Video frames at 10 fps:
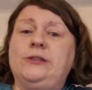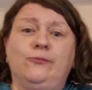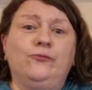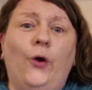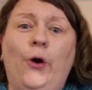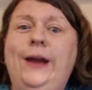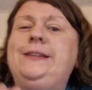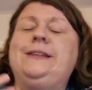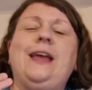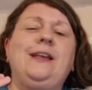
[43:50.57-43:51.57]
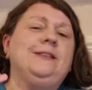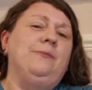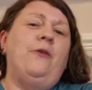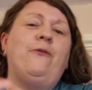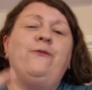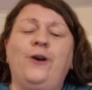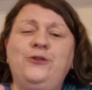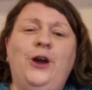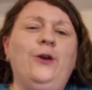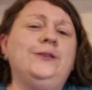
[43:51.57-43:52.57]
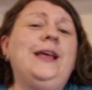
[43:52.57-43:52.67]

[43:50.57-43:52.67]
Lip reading: some rides, get some photos,